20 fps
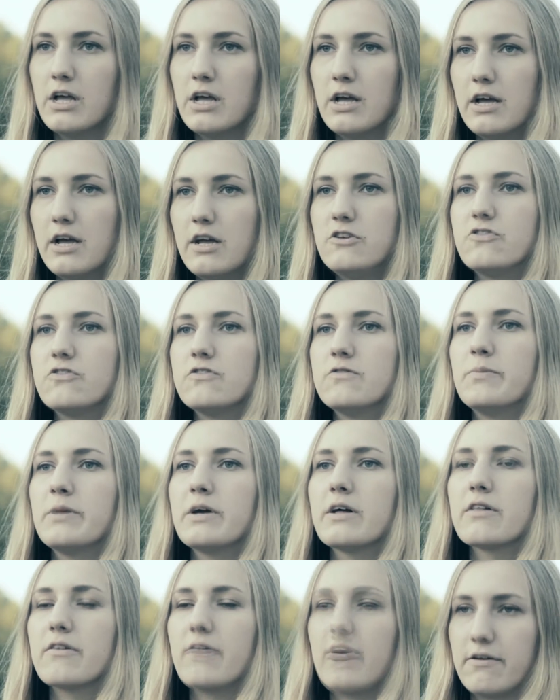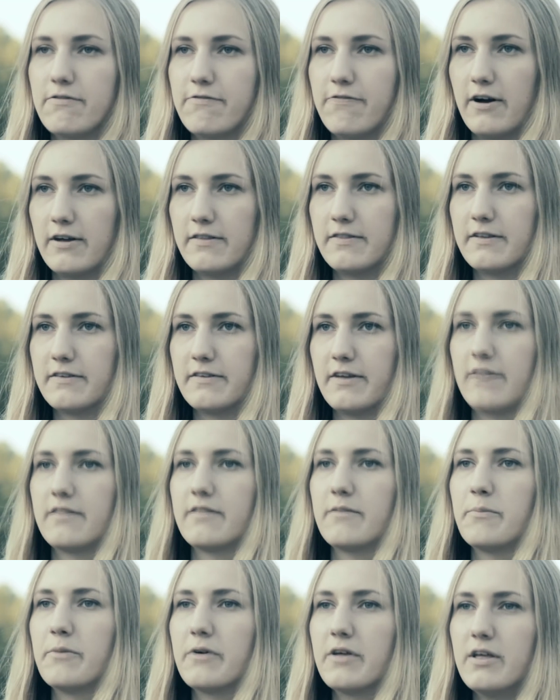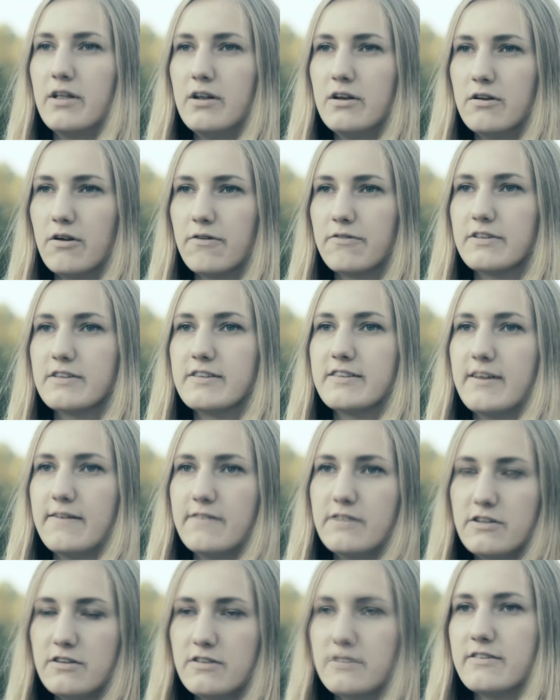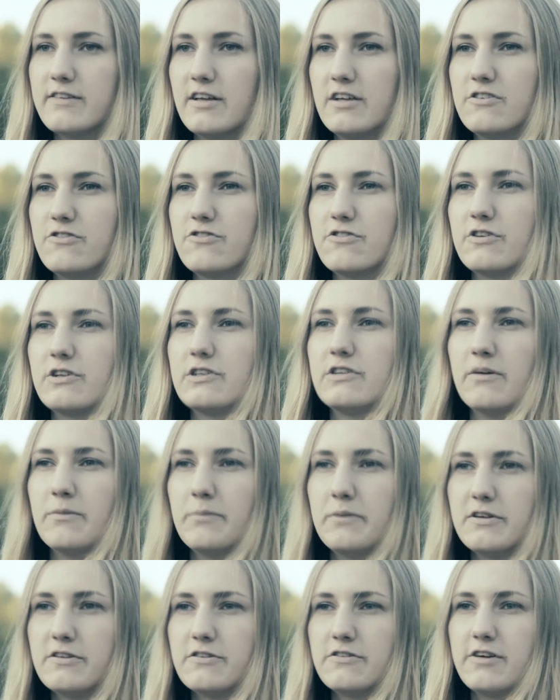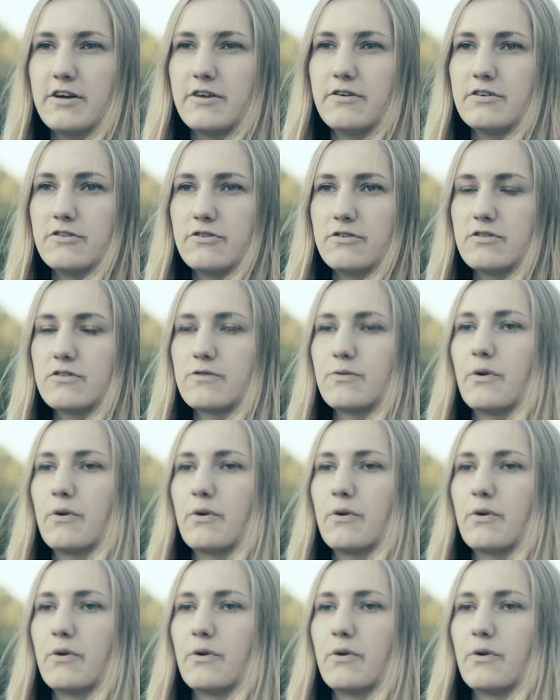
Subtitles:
it should be clarified that at the beginning of the 17th century, Donbas territories were